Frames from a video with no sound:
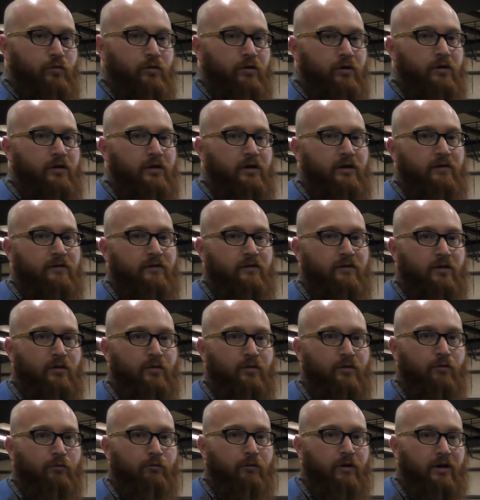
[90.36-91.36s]
one of these and
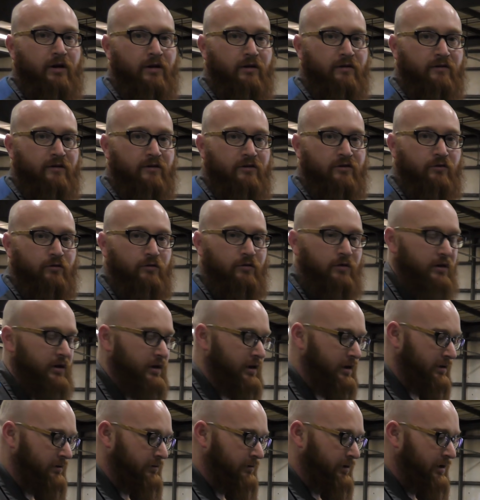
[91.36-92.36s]
some of the readings that you can
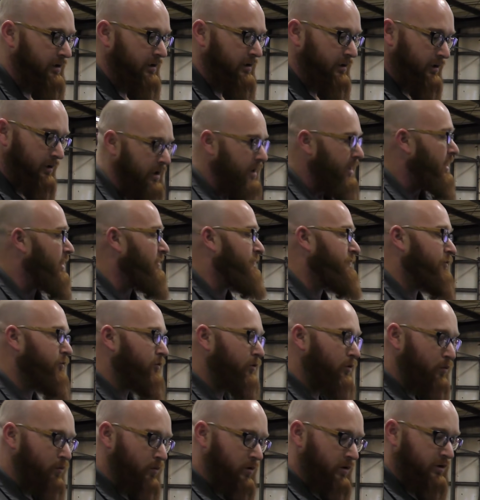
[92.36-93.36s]
get. If
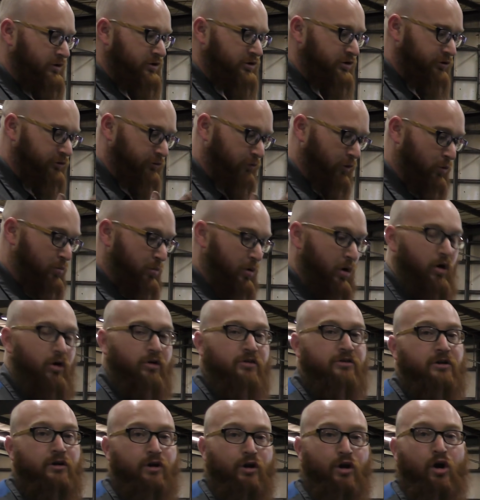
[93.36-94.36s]
you don't want to just throw
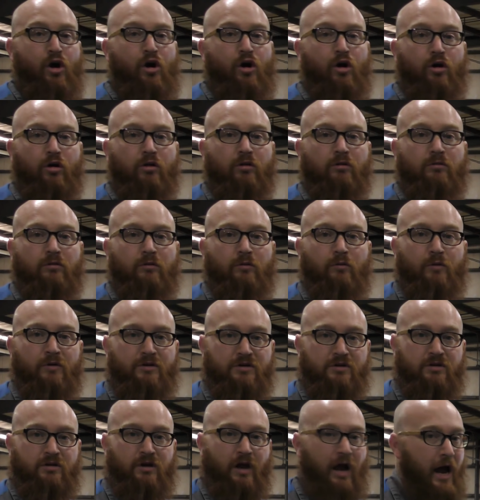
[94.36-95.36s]
parts at a car,
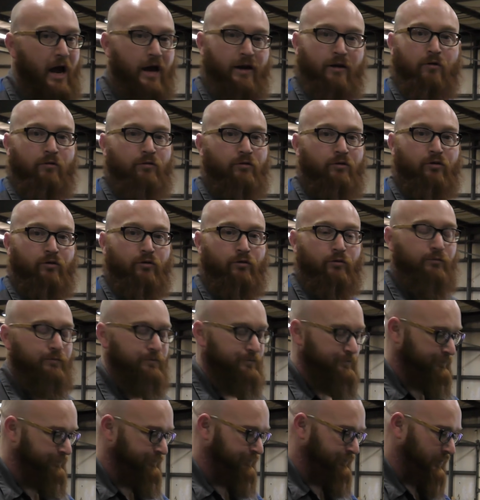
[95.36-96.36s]
which I don't do,
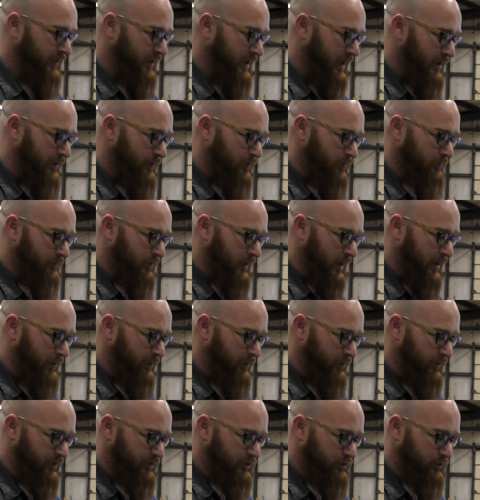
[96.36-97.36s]
I don't, I
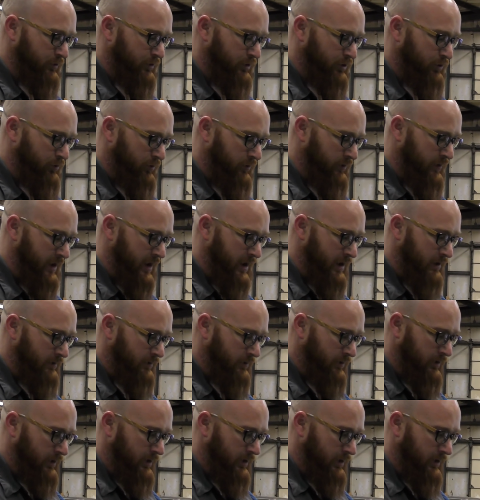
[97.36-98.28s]
don't enjoy doing that,